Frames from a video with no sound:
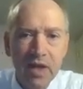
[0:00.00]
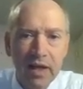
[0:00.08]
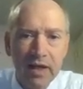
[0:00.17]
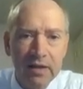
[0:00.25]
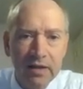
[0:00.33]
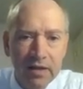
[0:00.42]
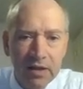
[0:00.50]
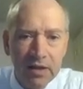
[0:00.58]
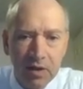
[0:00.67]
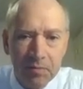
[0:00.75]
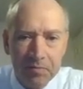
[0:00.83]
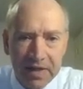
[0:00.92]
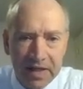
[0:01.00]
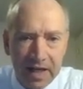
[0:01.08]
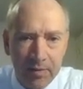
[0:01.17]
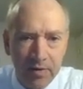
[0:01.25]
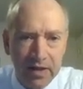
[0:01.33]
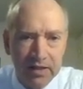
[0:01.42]
And being
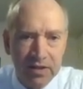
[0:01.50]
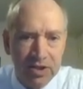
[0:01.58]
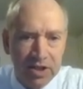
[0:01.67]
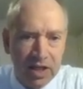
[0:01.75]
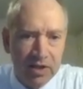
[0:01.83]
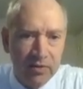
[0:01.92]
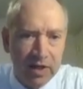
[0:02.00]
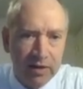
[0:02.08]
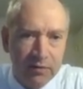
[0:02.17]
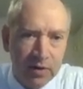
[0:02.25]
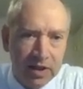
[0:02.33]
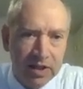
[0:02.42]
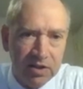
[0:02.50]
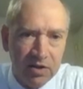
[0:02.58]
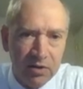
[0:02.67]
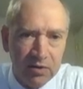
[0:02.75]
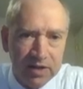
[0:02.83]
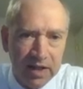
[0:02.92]
able then to generate for each of
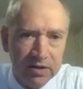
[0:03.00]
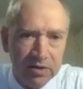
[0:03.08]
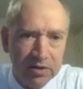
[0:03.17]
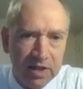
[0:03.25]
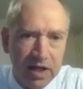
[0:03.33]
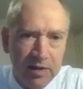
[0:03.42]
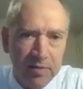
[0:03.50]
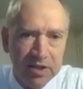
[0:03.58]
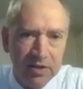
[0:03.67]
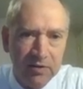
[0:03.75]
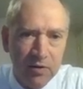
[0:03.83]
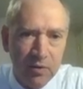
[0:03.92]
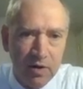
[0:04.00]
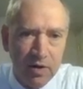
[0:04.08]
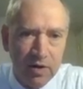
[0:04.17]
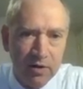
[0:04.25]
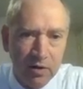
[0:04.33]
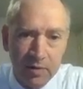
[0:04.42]
those sectors how much of
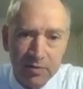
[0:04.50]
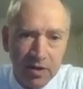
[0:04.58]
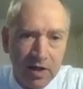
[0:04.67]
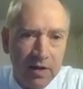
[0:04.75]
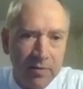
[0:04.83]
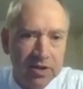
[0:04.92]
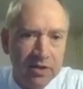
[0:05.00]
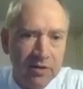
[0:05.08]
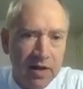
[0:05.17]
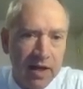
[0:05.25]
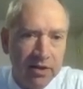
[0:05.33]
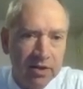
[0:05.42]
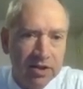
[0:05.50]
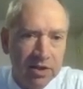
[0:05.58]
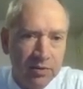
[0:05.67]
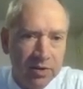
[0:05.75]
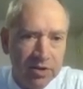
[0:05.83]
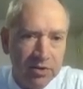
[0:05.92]
the energy
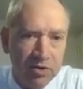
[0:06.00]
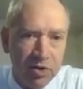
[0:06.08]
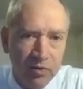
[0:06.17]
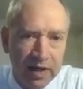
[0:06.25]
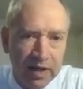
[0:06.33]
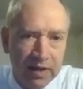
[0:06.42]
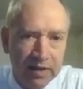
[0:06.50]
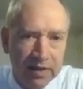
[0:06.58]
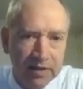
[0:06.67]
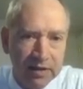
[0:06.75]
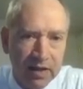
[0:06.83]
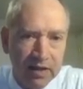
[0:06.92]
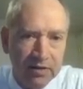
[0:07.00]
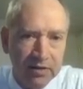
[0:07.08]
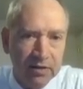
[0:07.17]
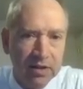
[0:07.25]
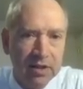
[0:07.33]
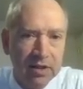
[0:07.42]
was used directly in the
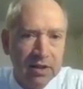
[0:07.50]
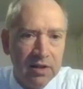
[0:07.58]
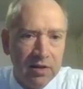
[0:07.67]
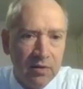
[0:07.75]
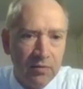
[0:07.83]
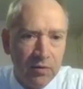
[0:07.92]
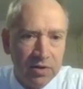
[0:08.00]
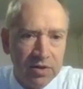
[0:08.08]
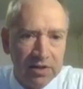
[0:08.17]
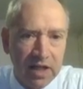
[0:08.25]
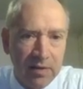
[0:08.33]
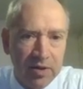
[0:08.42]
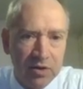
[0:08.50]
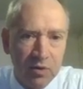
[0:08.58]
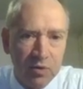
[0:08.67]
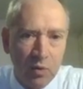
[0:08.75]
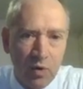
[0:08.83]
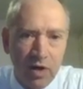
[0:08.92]
sector versus how much
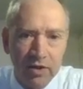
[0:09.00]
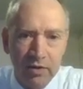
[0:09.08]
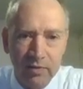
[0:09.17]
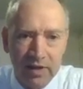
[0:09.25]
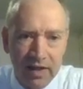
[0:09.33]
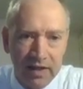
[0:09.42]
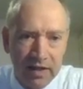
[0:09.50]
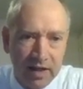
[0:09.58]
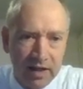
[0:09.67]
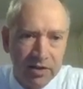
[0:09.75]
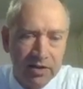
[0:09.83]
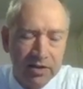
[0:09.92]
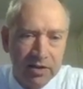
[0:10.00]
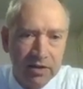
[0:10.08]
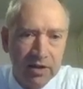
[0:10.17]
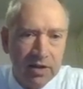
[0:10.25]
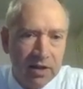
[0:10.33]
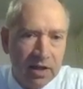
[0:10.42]
was water related energy.
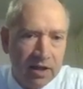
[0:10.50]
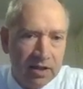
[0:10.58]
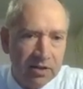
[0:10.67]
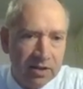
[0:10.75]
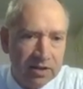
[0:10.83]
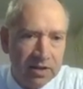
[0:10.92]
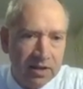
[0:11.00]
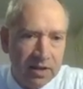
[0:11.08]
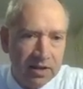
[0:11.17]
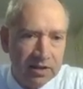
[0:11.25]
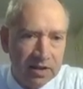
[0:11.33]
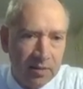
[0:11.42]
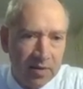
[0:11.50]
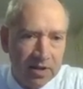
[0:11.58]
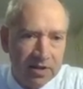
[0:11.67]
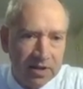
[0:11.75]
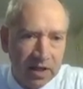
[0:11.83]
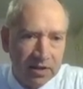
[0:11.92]
And you can see that in some of the
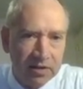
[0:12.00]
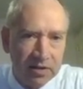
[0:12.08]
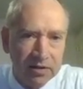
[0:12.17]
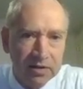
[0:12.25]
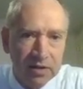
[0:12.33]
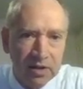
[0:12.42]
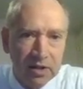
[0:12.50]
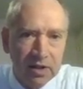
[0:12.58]
sectors,